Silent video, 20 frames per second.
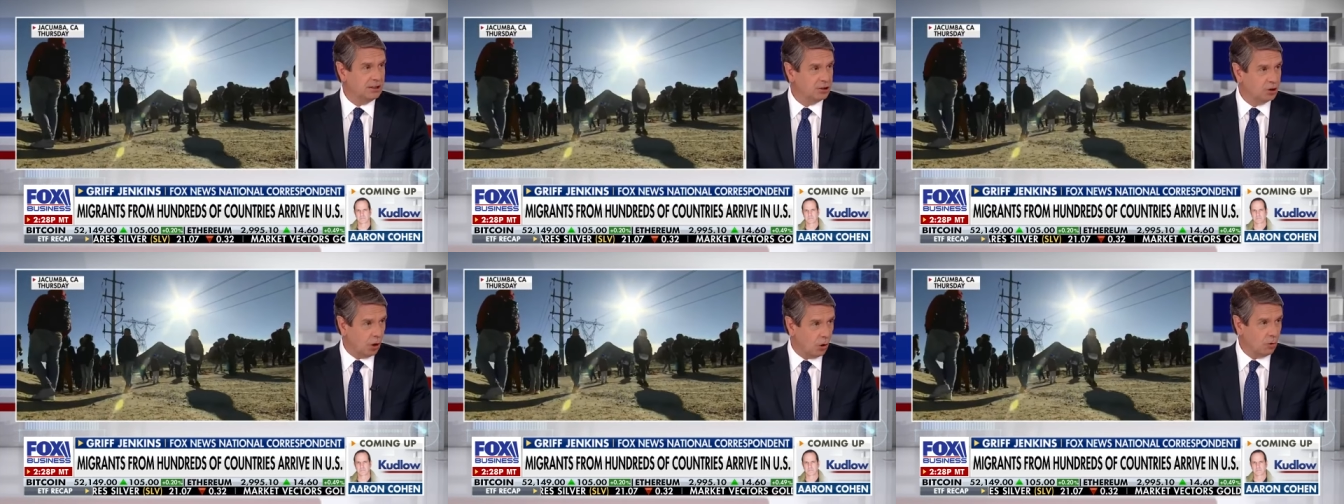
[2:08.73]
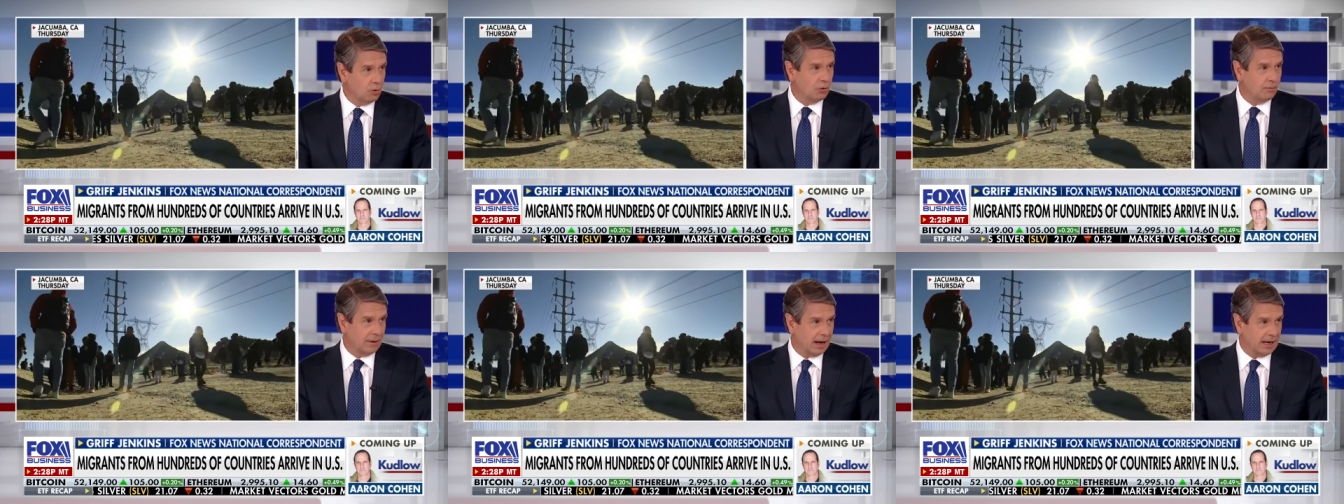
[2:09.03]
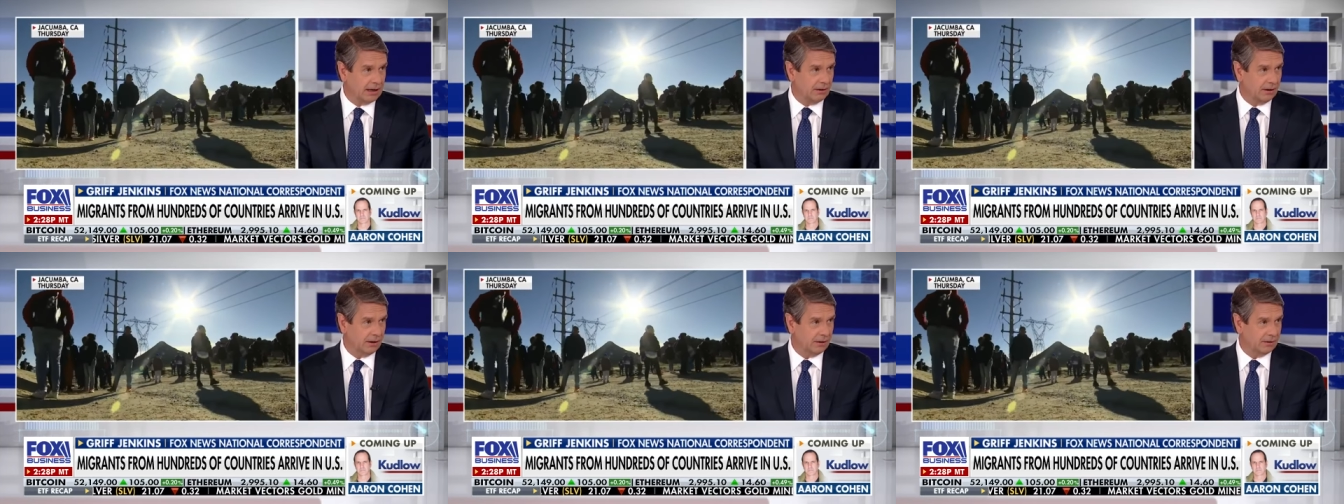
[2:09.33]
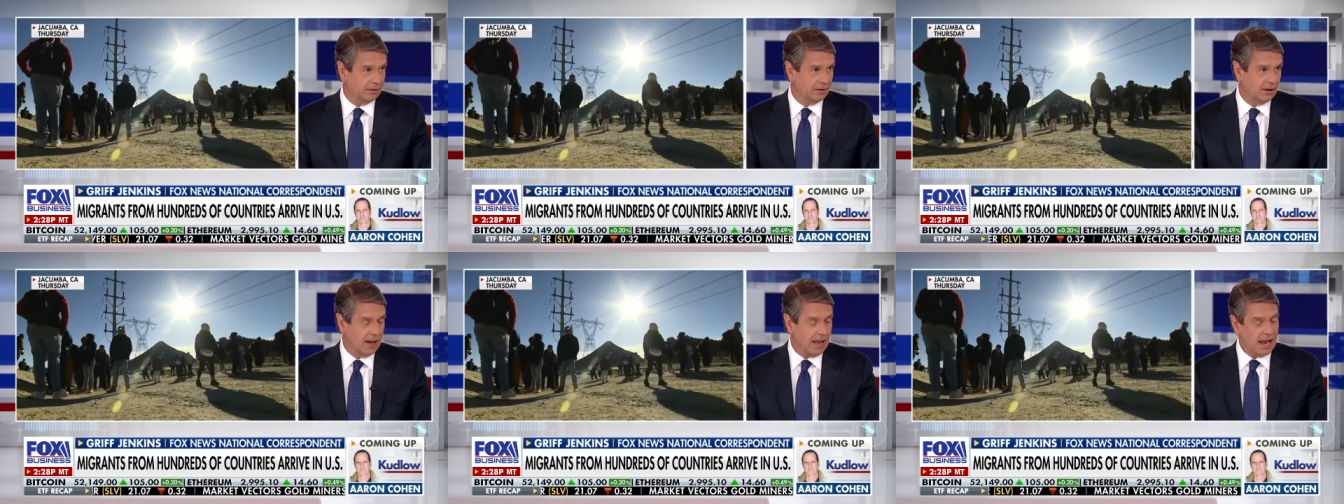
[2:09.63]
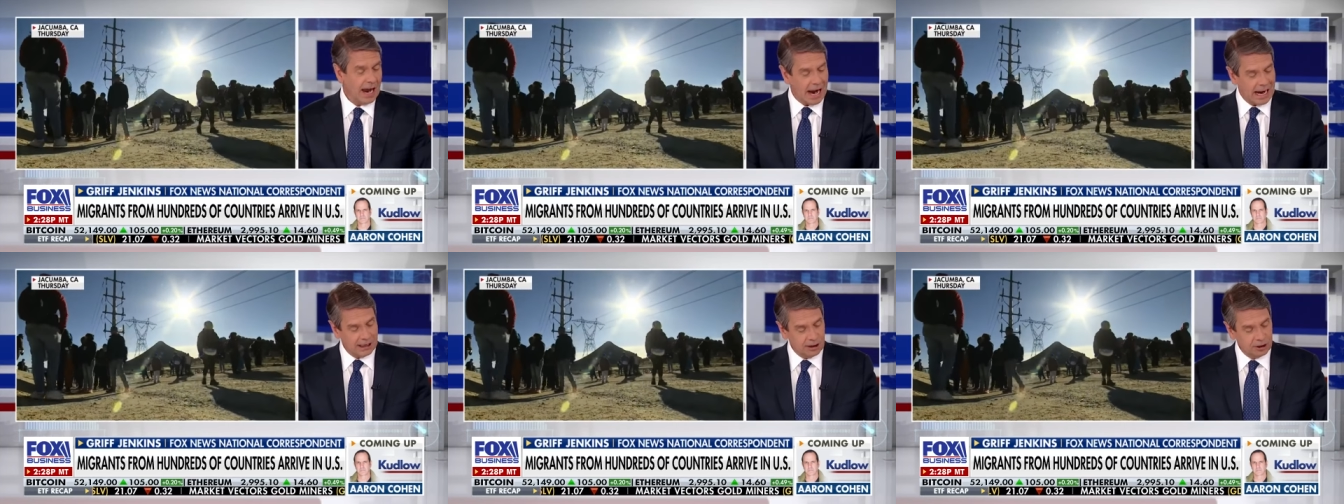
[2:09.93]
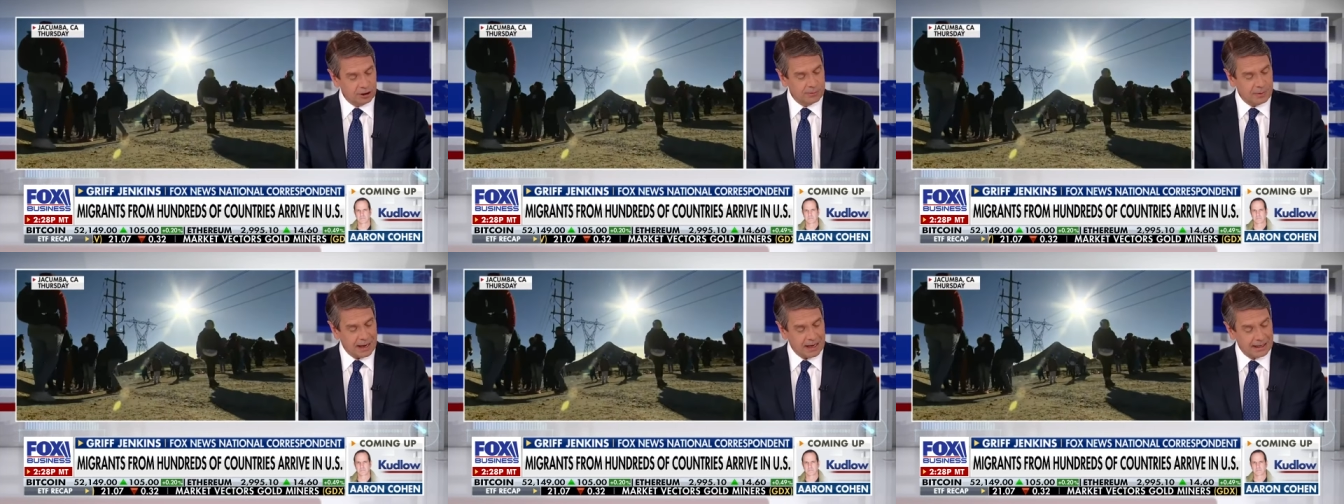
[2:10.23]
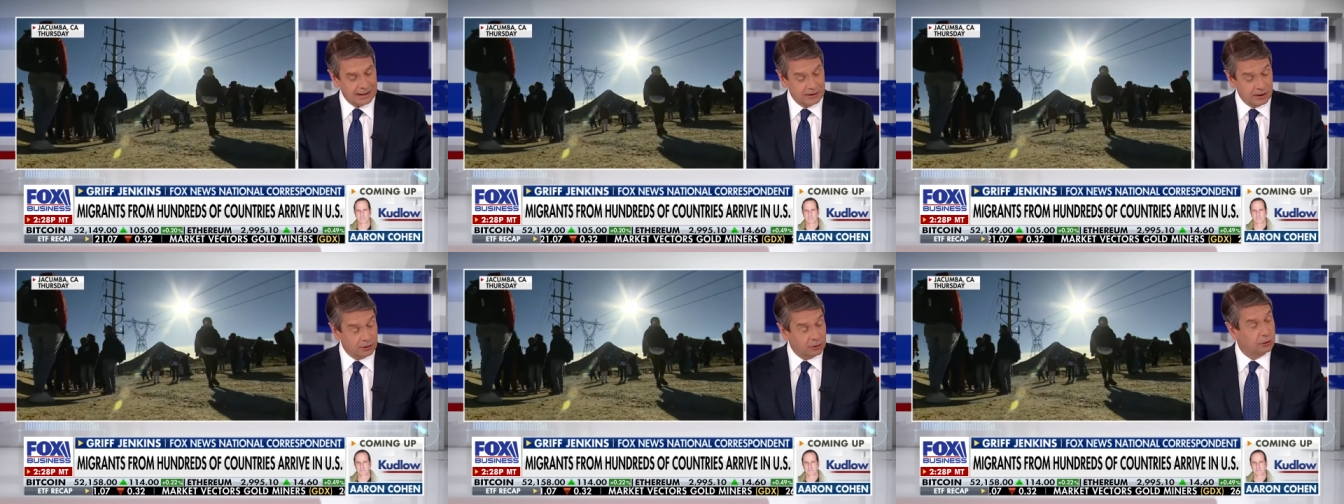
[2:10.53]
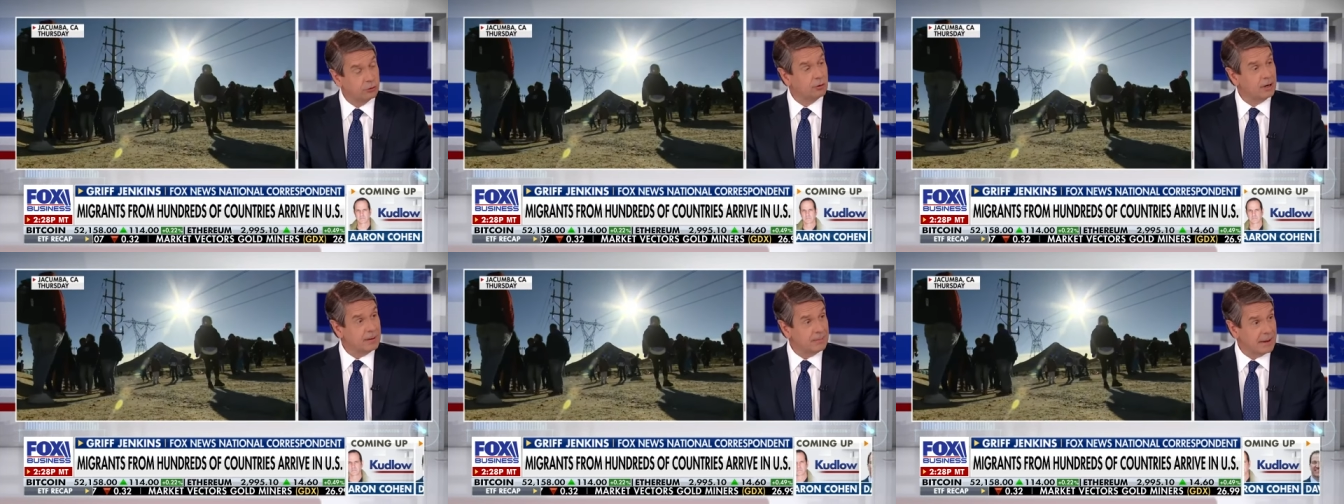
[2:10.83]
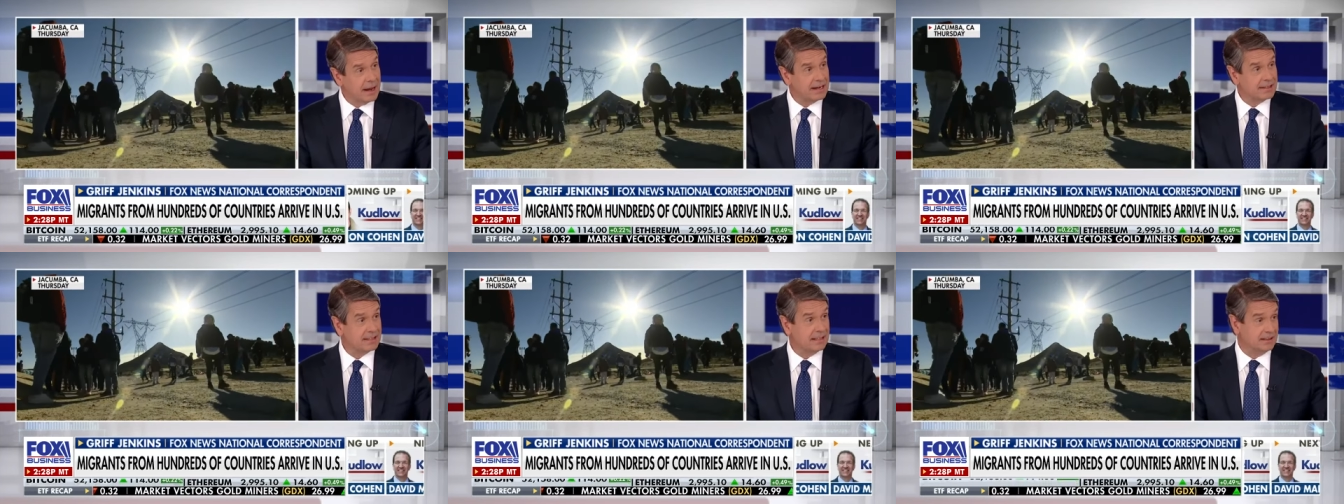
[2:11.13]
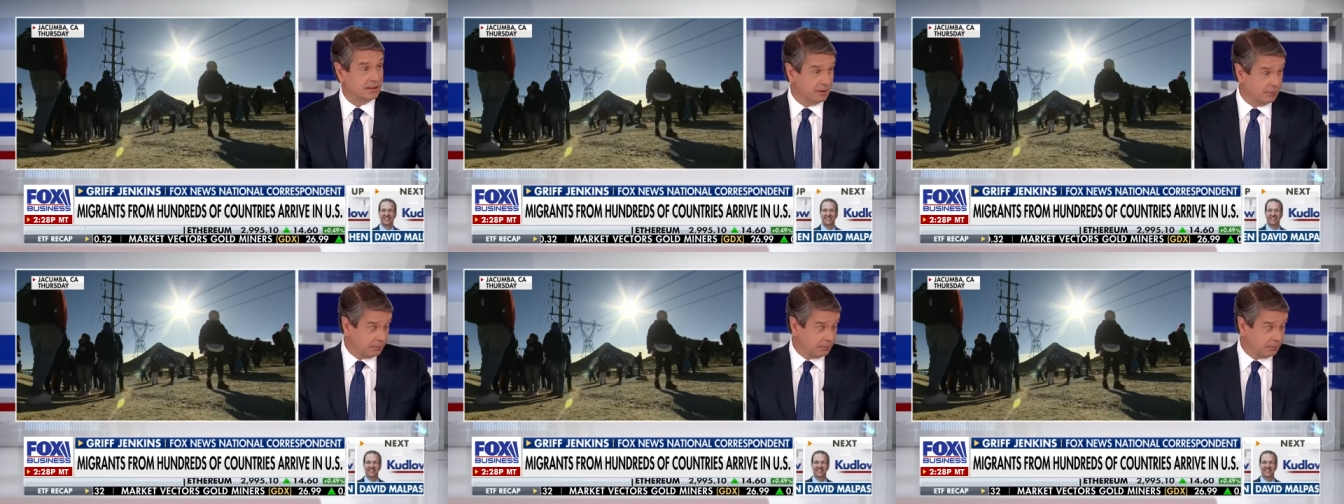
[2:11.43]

total migrants. I looked back at the three passing, the,